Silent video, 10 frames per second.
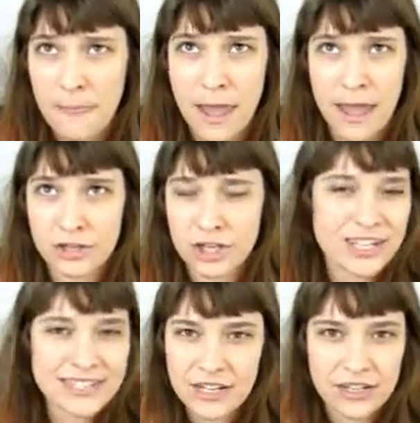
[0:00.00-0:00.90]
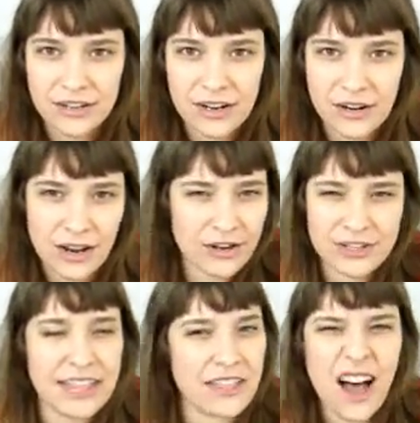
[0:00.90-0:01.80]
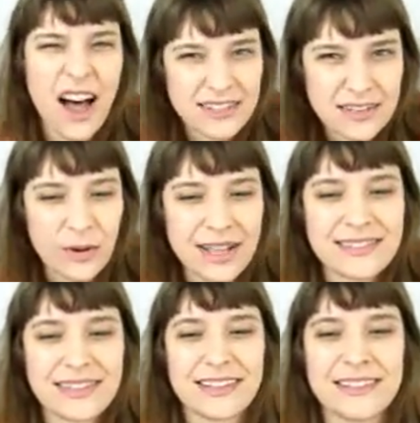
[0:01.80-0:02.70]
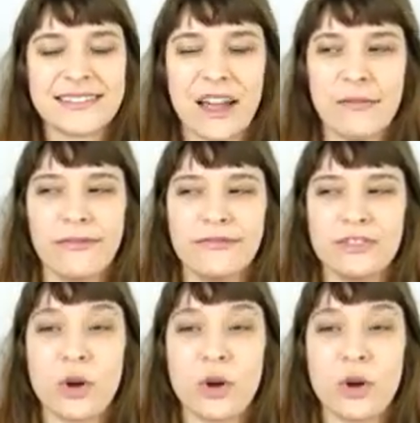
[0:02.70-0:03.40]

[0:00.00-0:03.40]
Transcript: and she just didn't understand the consequences of